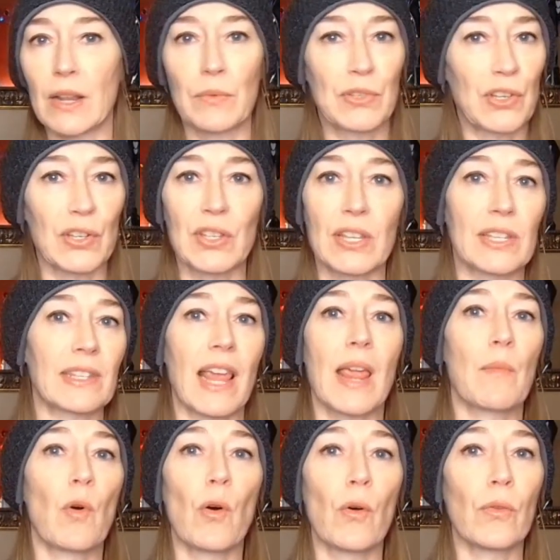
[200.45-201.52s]
It was just the
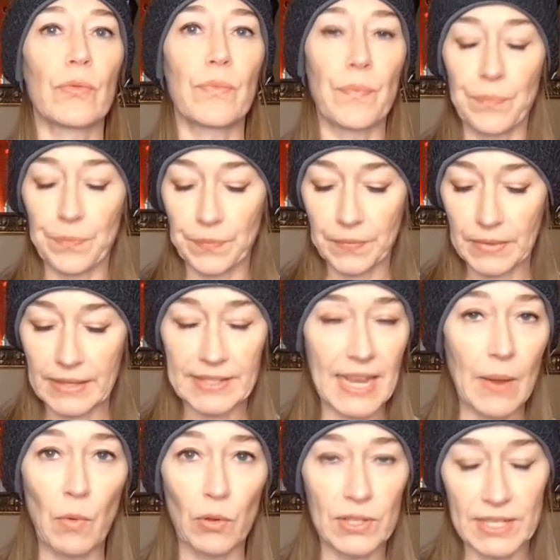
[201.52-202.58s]
same old,
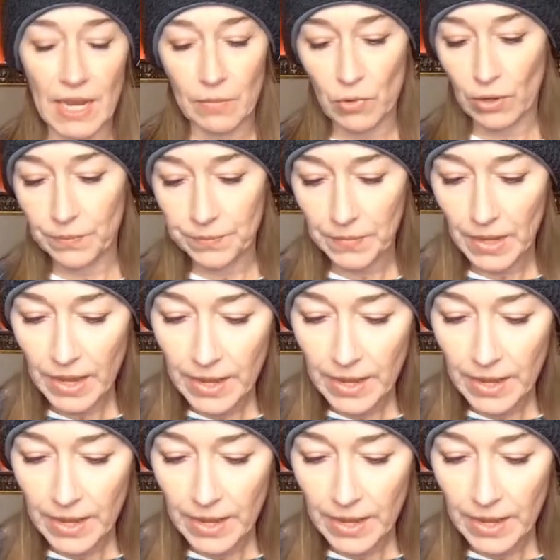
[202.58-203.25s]
same old, same old.